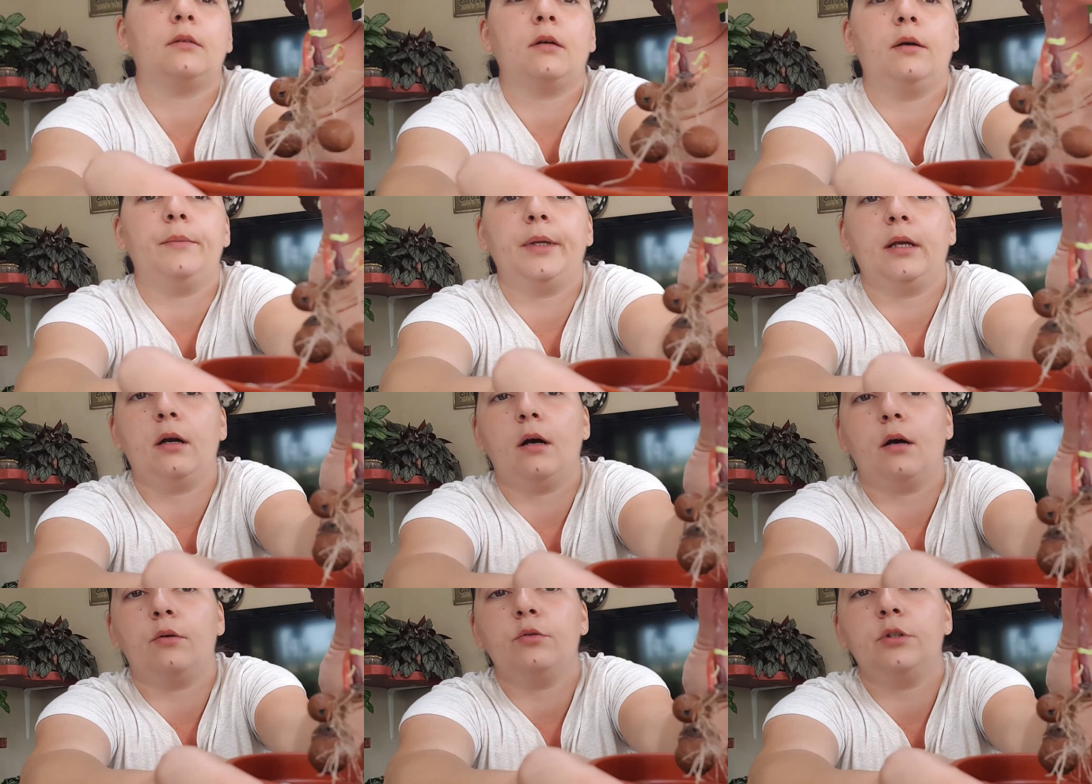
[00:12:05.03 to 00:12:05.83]
coming
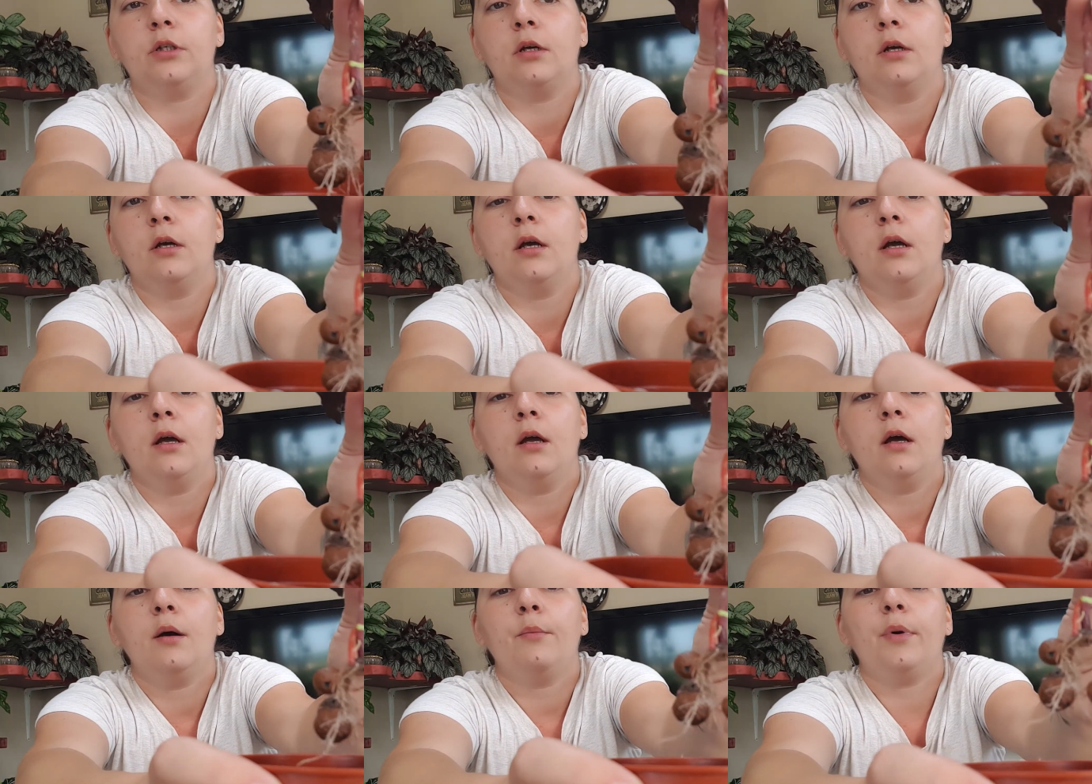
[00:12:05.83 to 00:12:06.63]
out,
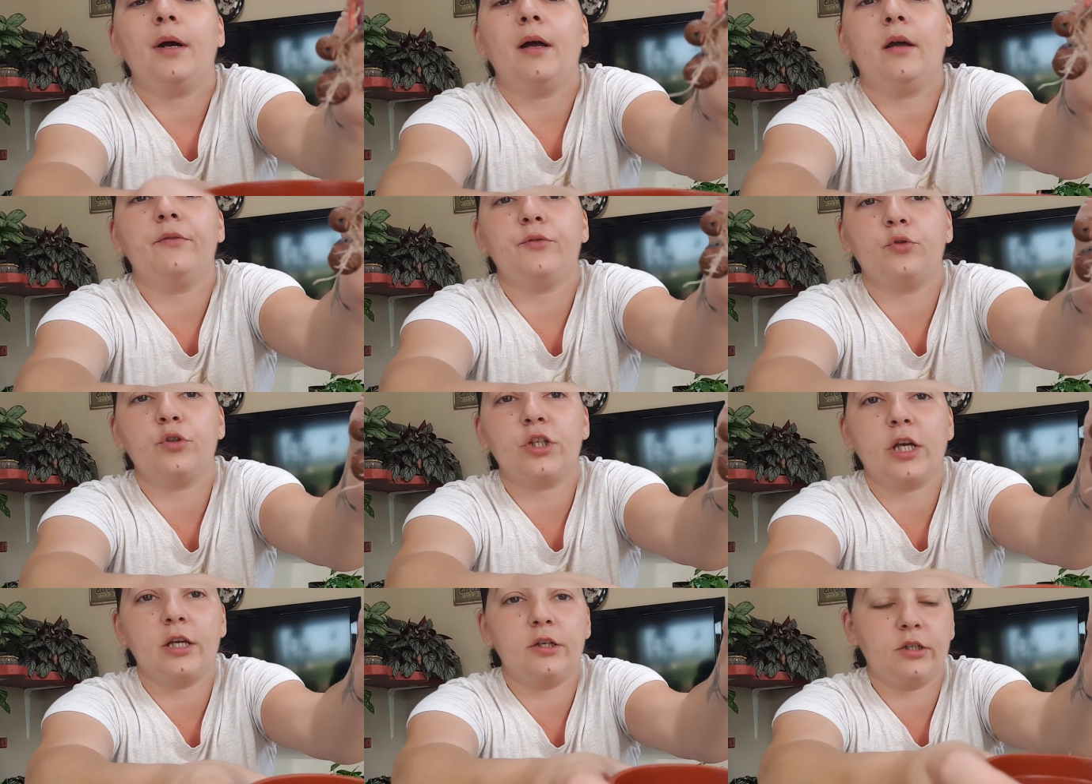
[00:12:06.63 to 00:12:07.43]
but I have to
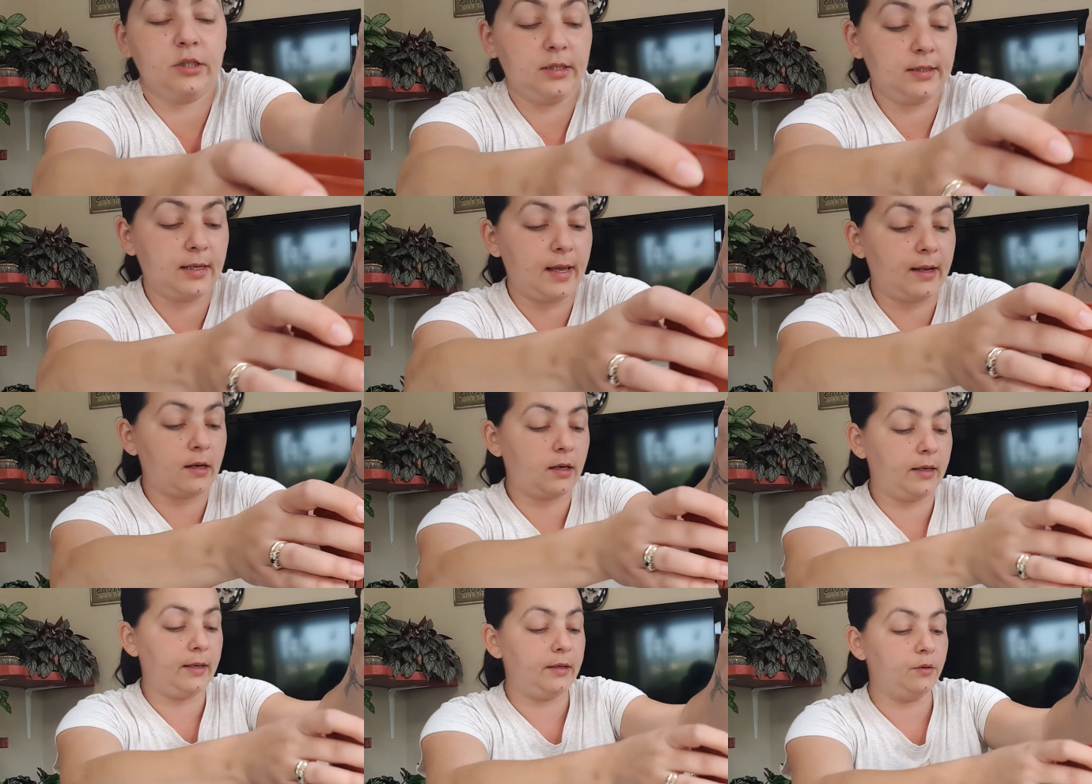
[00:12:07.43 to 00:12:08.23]
change this leca
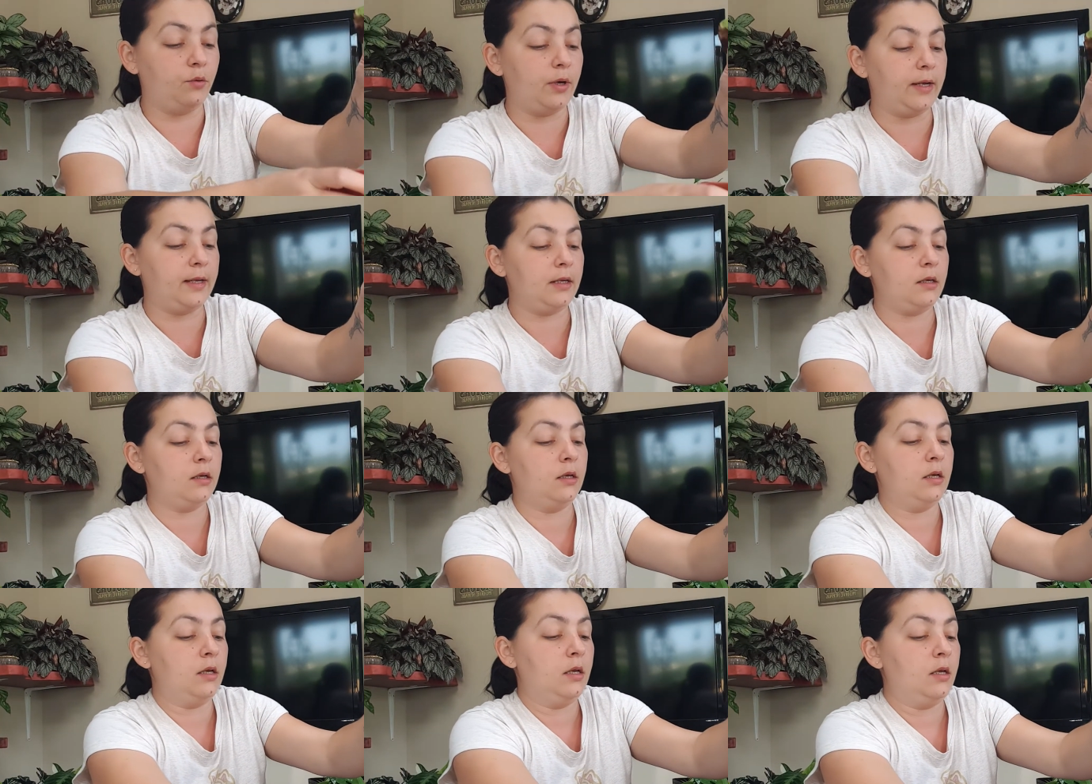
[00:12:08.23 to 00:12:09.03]
anyway.
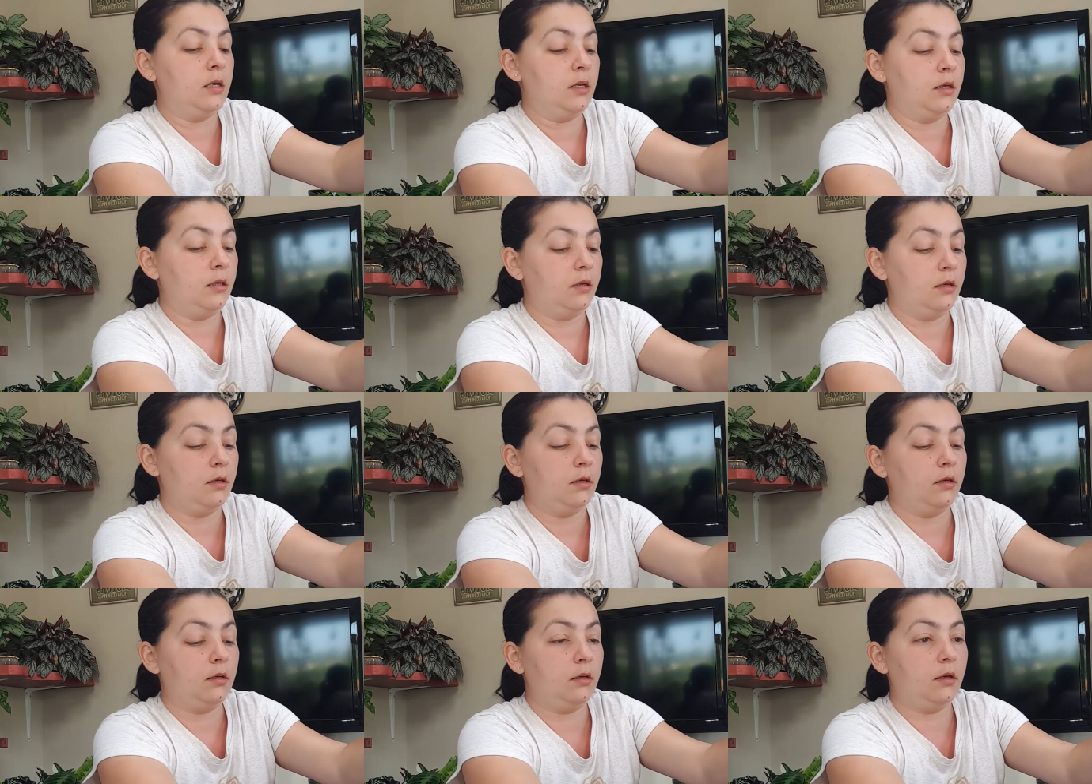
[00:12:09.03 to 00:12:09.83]

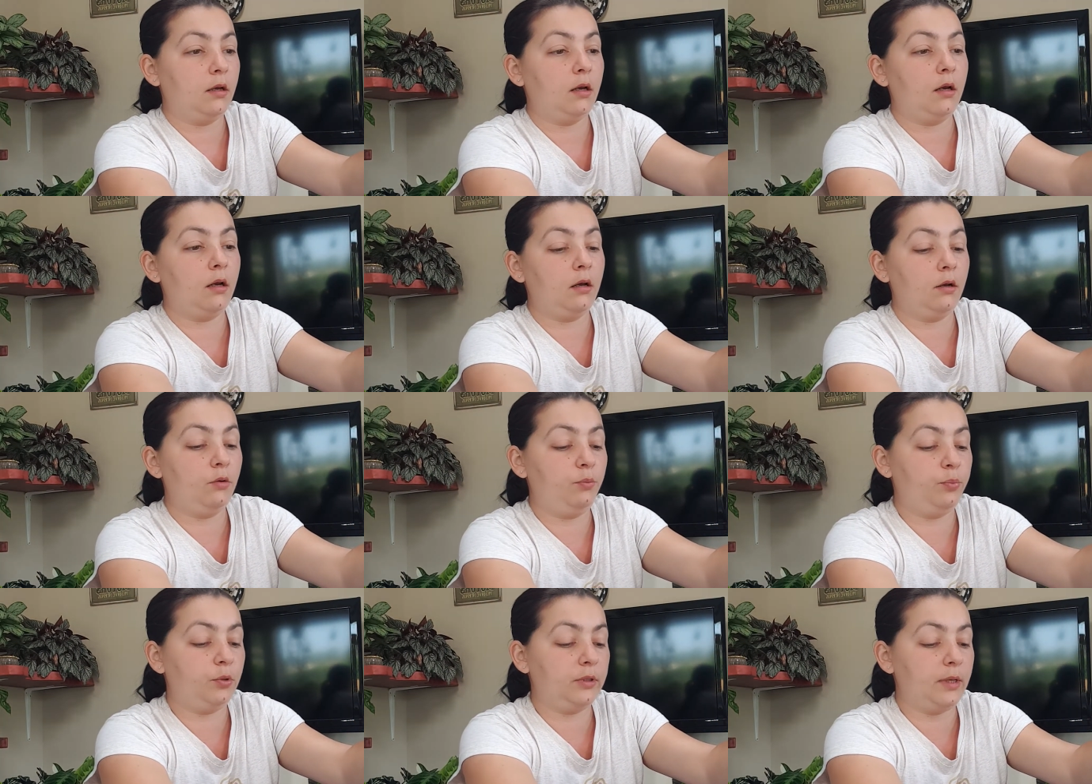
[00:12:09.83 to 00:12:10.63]
I'll
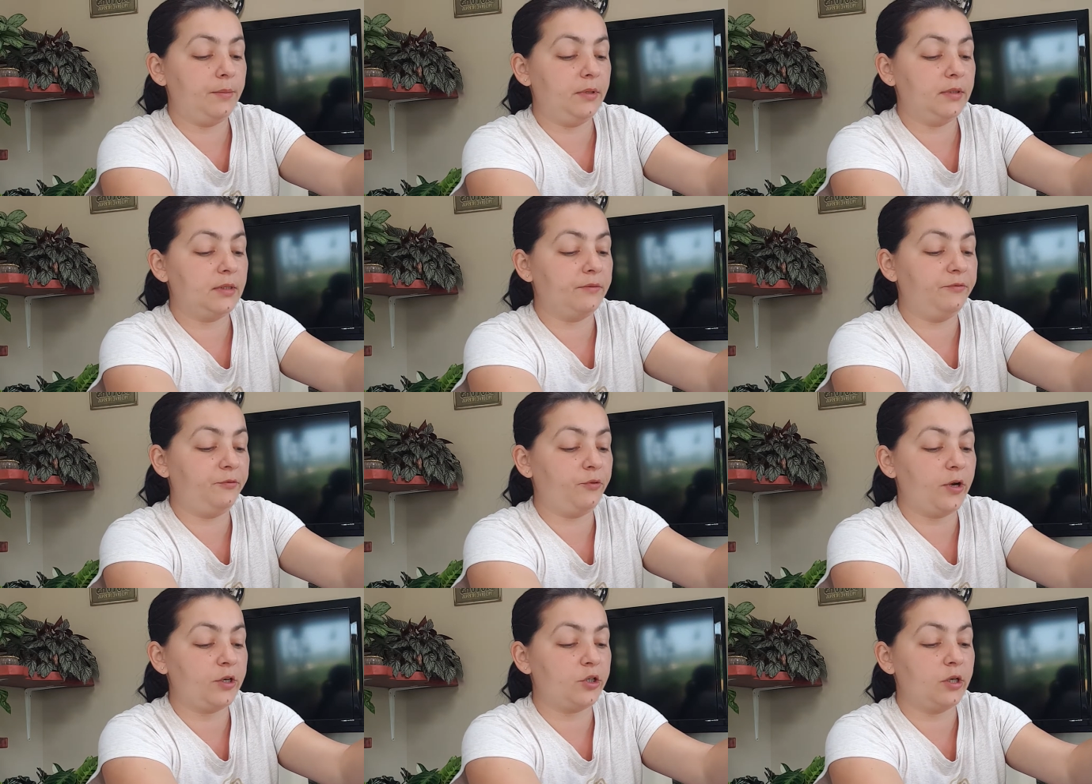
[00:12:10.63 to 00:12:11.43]
put them in some
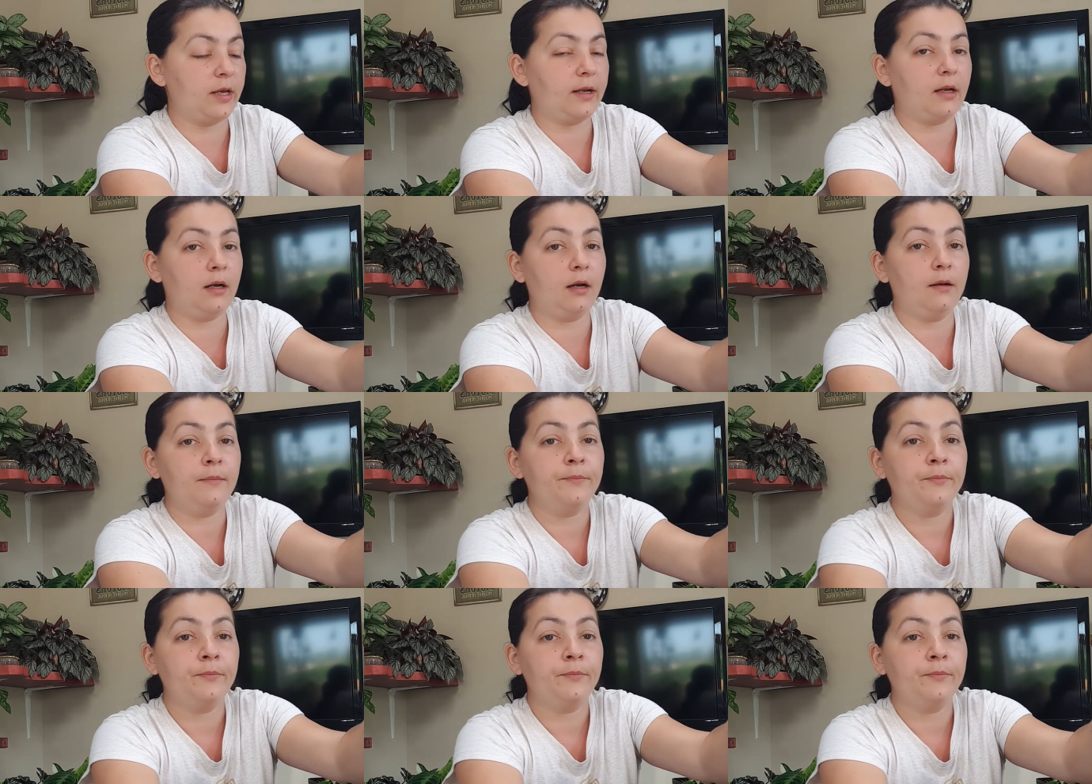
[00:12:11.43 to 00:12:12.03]
fresh leca.